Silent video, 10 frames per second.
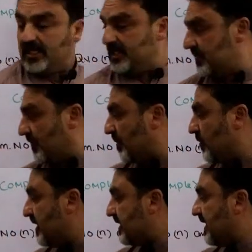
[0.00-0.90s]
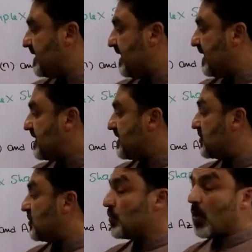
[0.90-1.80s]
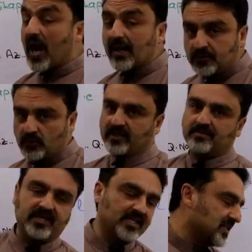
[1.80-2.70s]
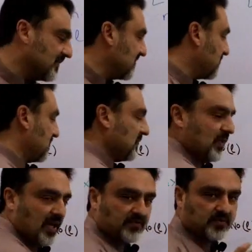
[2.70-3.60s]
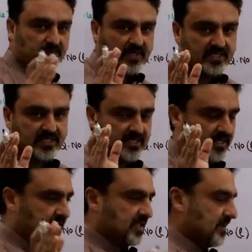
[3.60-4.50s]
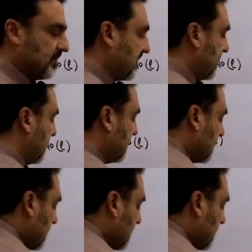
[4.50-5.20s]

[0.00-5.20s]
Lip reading: this formula tells us 0 up to n minus 1, so you have to place another number here.